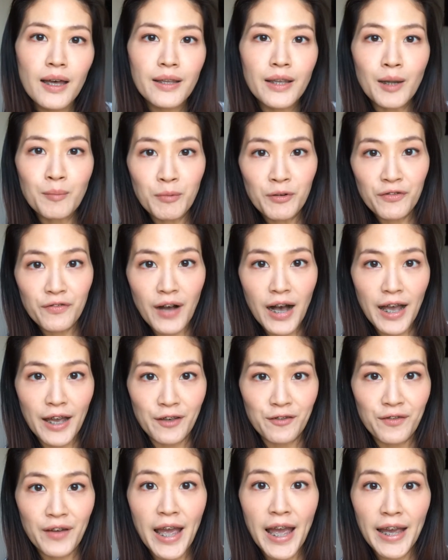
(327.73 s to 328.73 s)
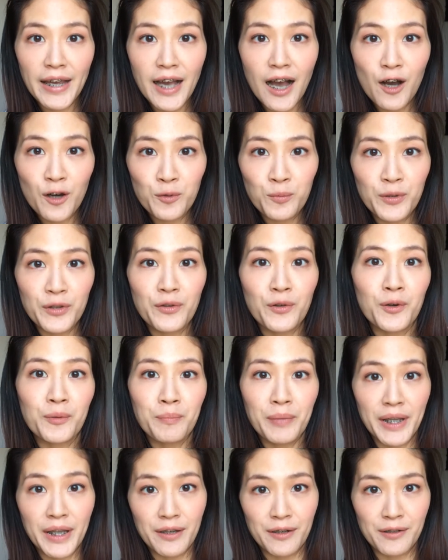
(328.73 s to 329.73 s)
Number 5, hang out with your
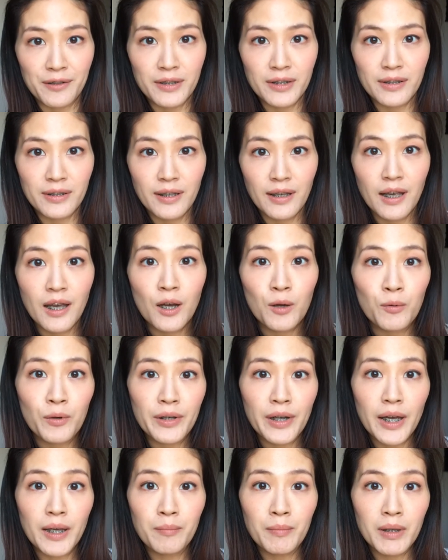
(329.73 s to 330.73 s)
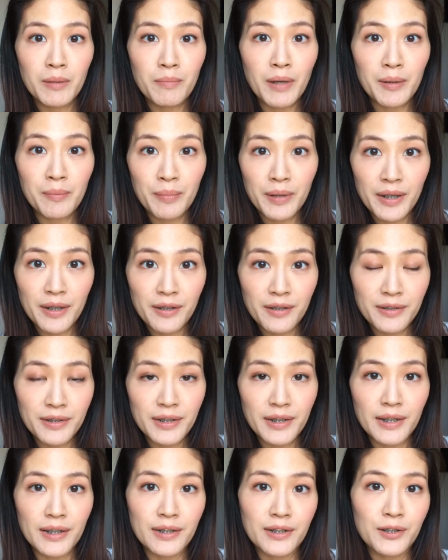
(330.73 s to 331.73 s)
peers. What I mean by
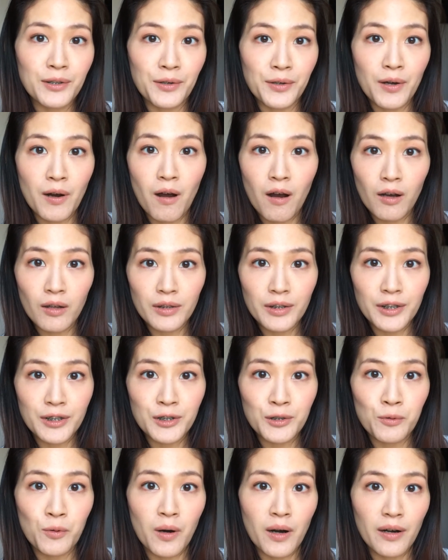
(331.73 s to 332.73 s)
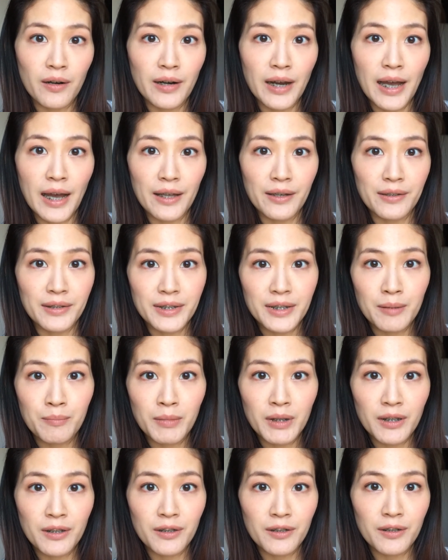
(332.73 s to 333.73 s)
peers is your colleagues who are at a
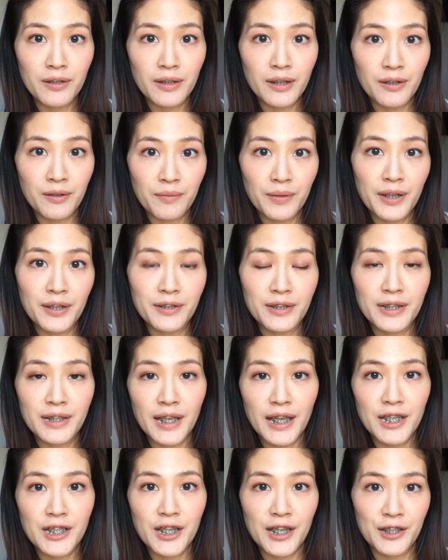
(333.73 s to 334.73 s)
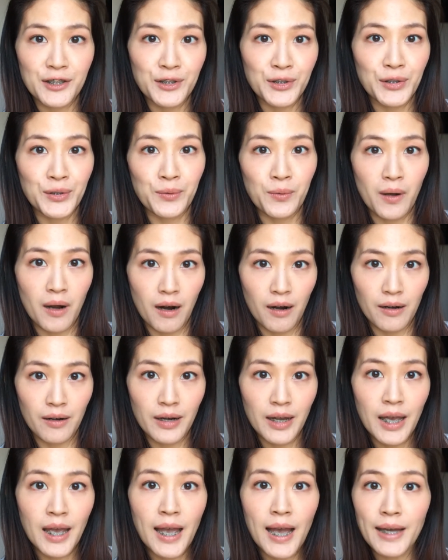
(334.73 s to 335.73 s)
similar career stage as you are.
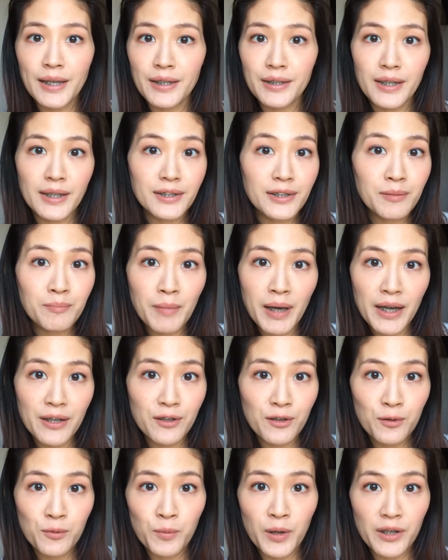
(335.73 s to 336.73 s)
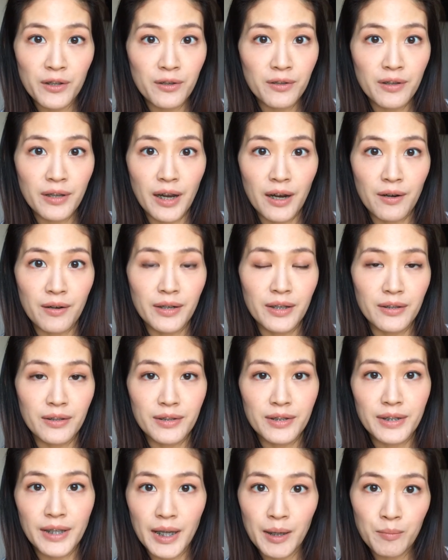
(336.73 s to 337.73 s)
And it doesn't matter whether they are in the
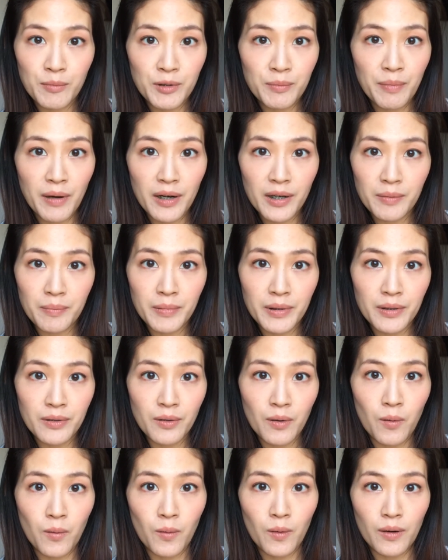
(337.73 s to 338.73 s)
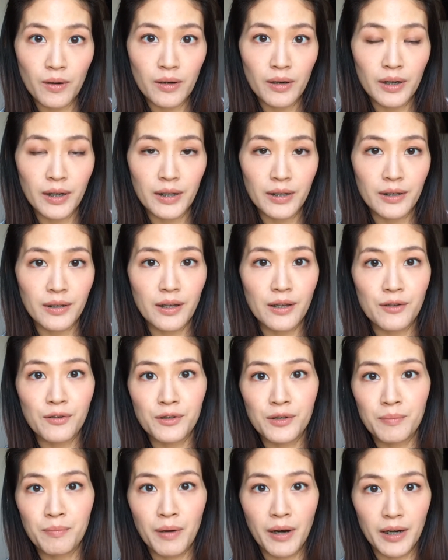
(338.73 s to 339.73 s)
same department or in
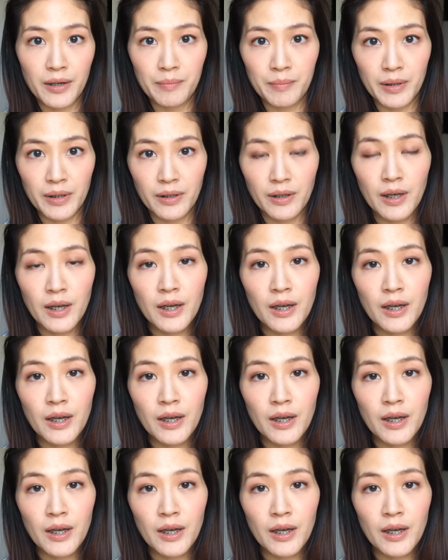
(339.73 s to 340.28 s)
another department.